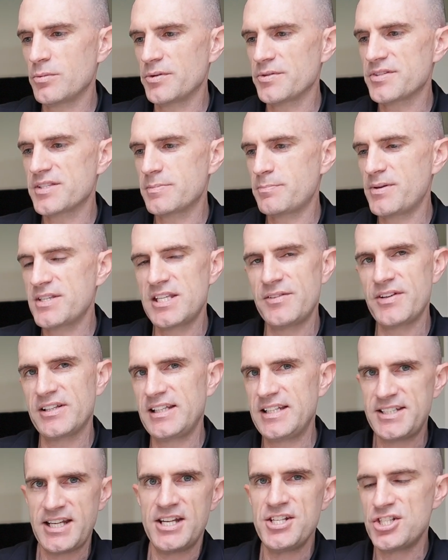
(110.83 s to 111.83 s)
well,
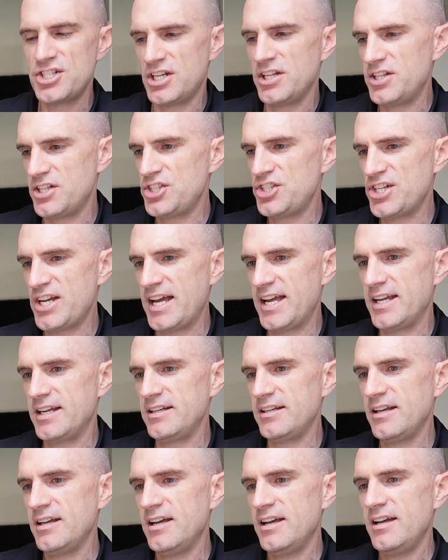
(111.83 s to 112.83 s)
specifically tension to the
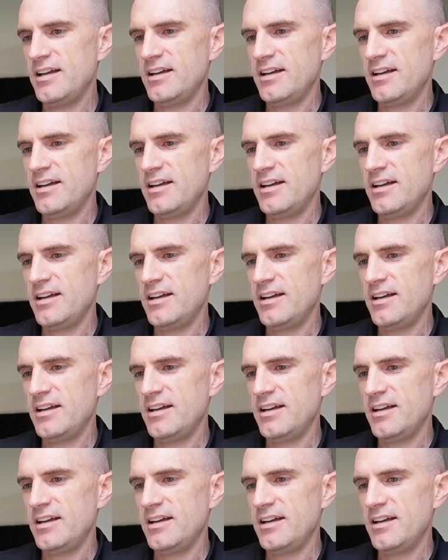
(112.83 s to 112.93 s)
chain,